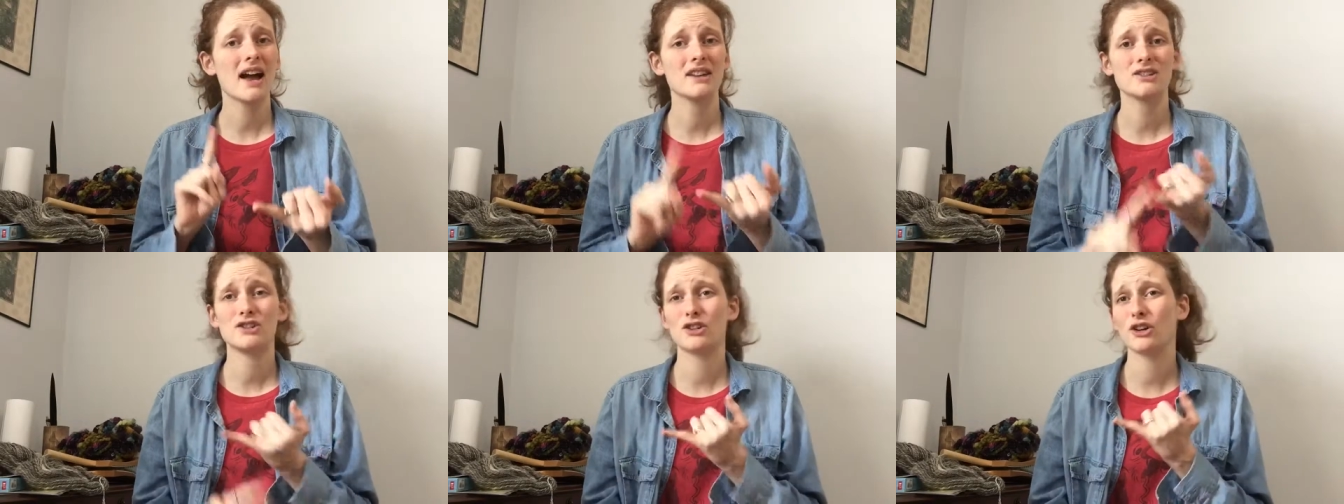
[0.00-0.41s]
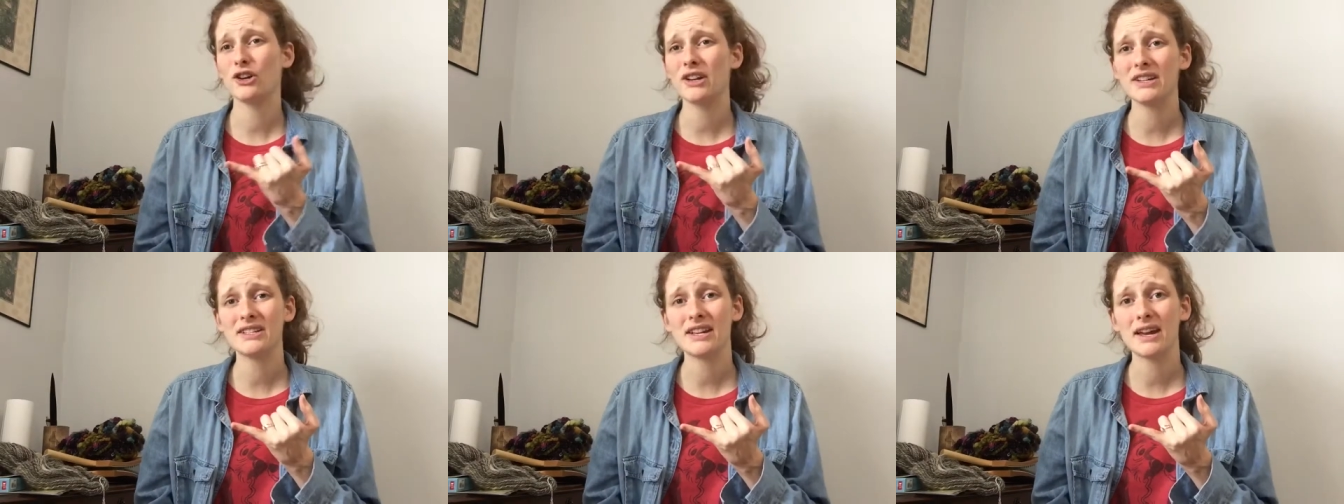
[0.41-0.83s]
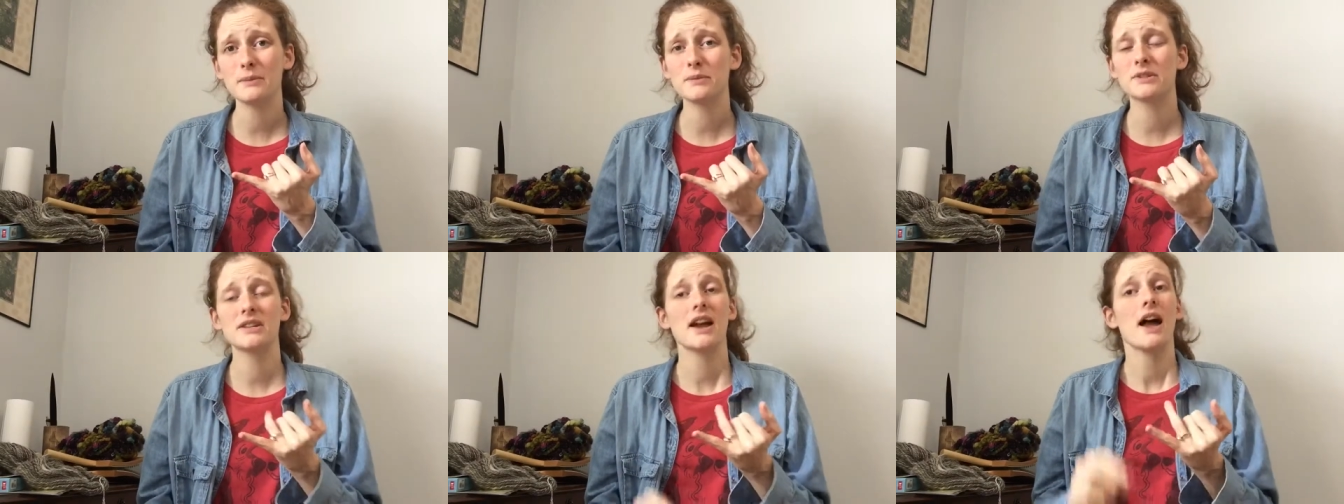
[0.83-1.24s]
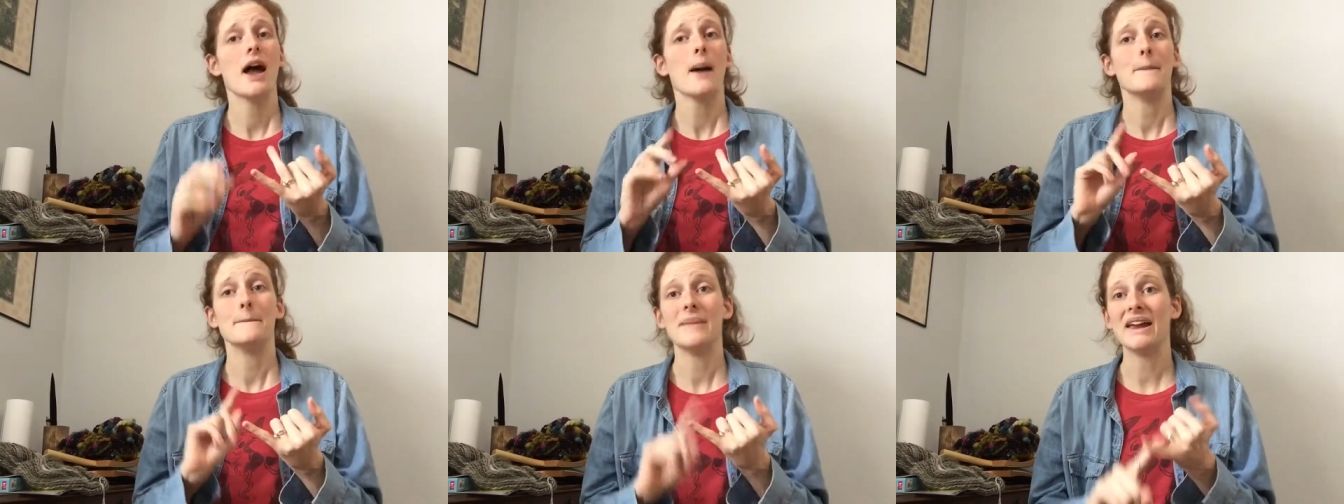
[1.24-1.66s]
has dirty tips,
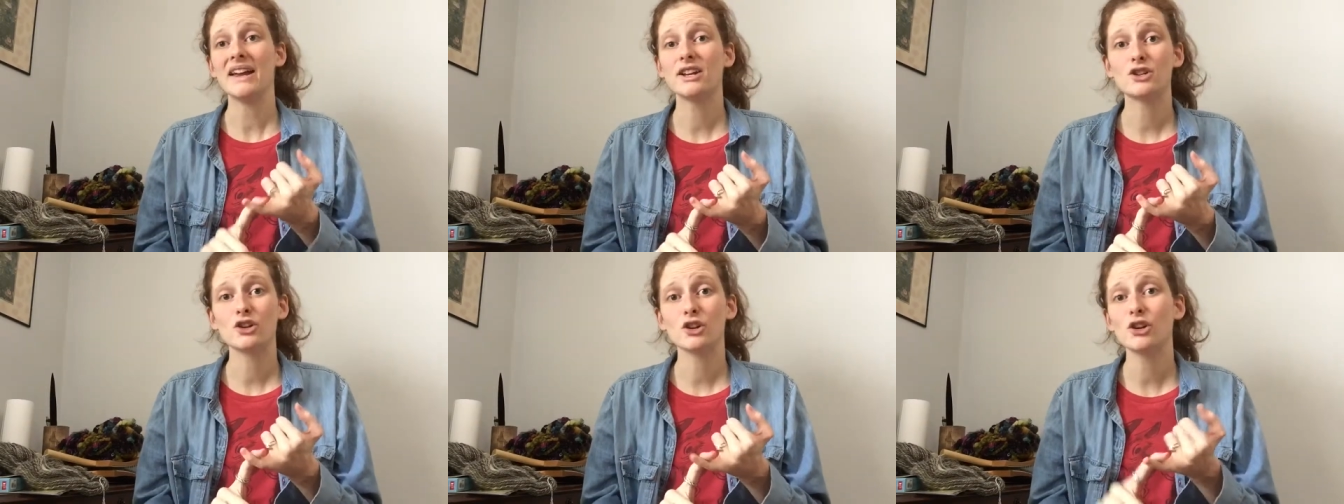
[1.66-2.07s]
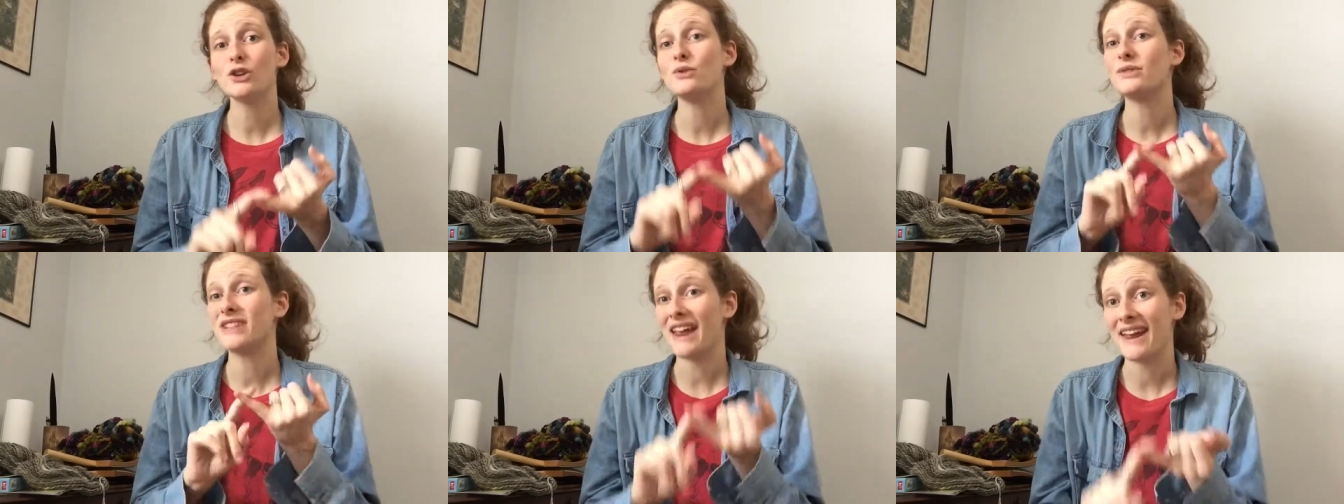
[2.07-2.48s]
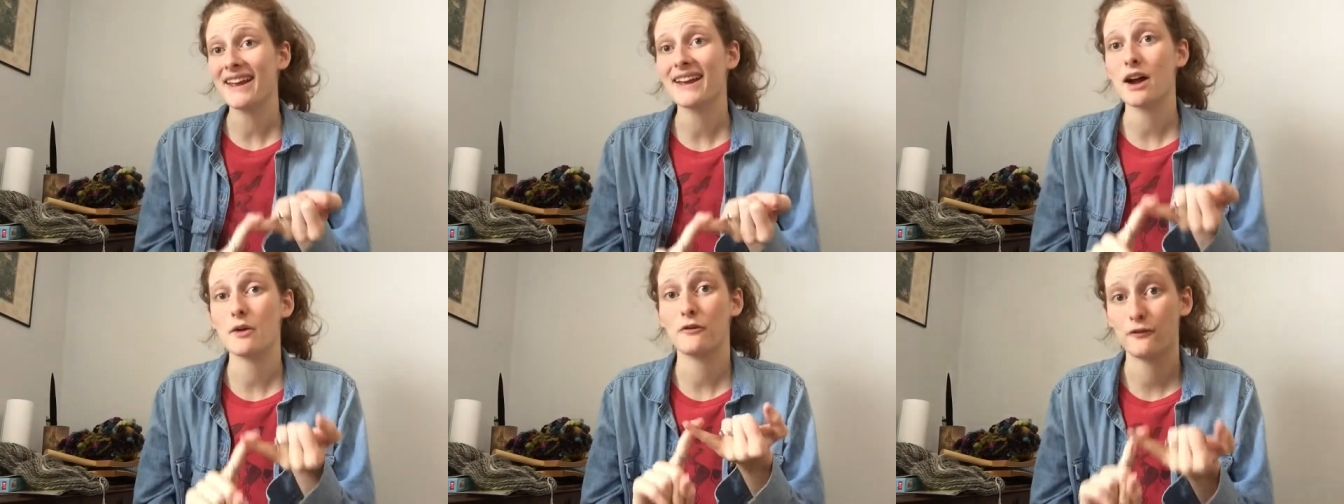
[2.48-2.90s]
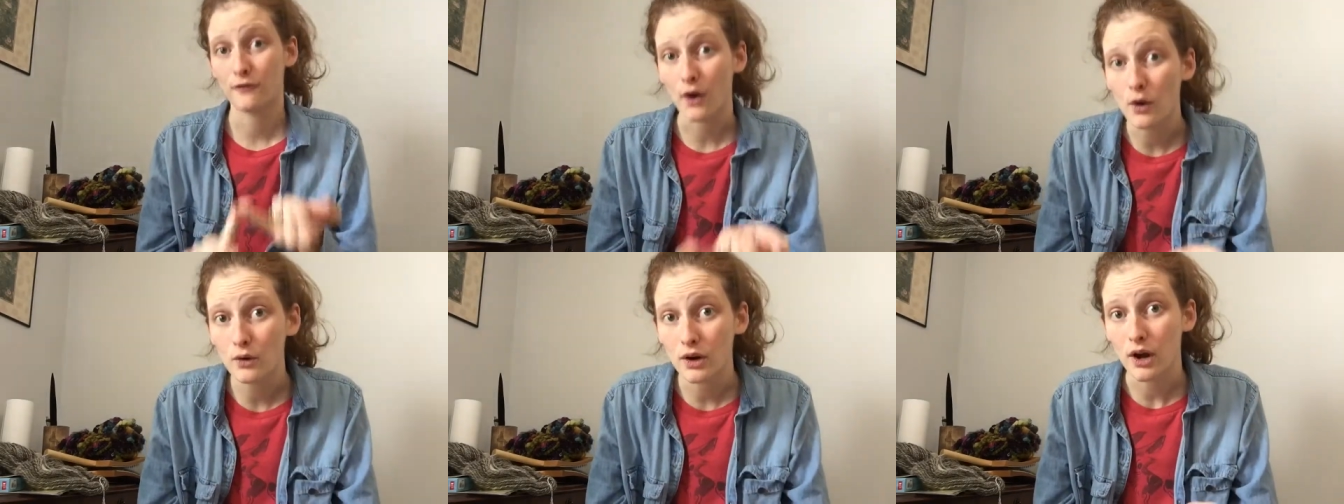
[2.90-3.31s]
make sure you take a
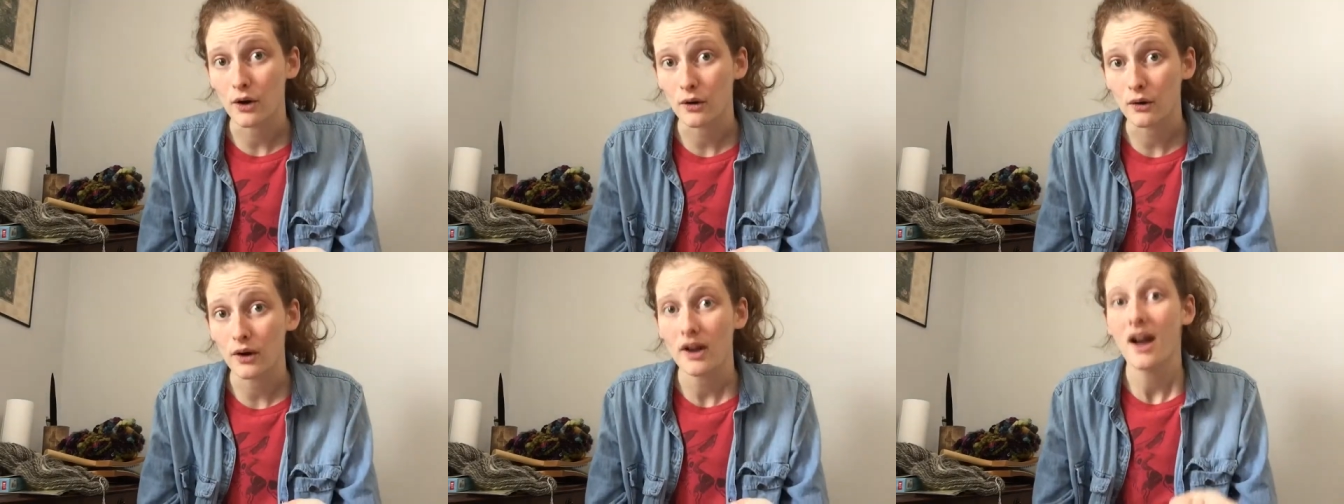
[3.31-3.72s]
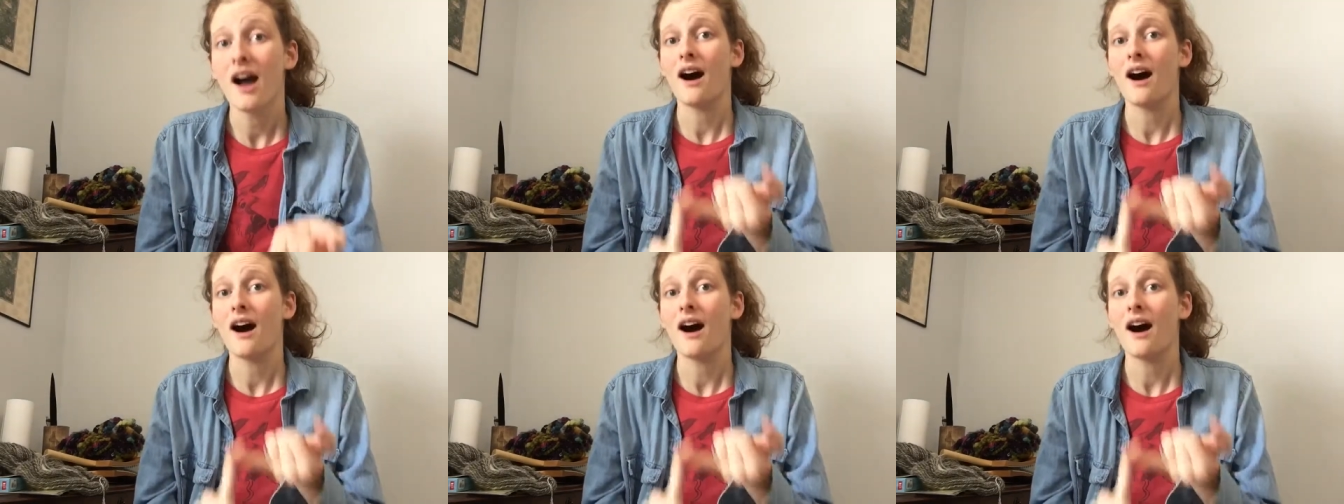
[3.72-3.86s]
photo